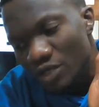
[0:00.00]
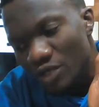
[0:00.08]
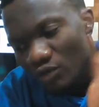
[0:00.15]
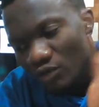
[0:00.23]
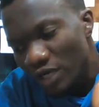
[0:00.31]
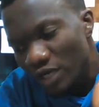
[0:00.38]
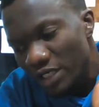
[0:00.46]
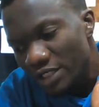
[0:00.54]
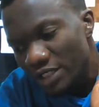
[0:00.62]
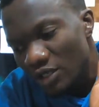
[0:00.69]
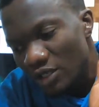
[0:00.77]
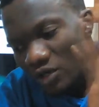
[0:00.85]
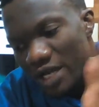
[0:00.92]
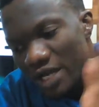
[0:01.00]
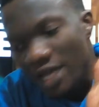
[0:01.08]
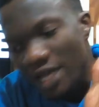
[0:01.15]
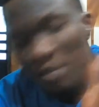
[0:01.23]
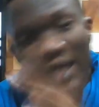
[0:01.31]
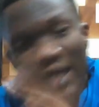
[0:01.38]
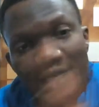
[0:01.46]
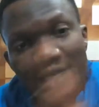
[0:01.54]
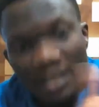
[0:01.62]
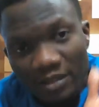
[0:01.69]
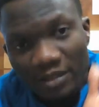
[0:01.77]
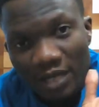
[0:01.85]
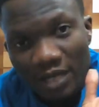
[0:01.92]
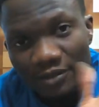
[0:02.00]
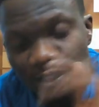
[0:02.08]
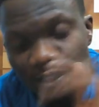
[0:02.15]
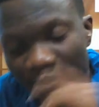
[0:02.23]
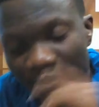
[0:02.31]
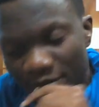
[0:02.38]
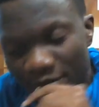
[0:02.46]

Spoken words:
over it or name hanging around it.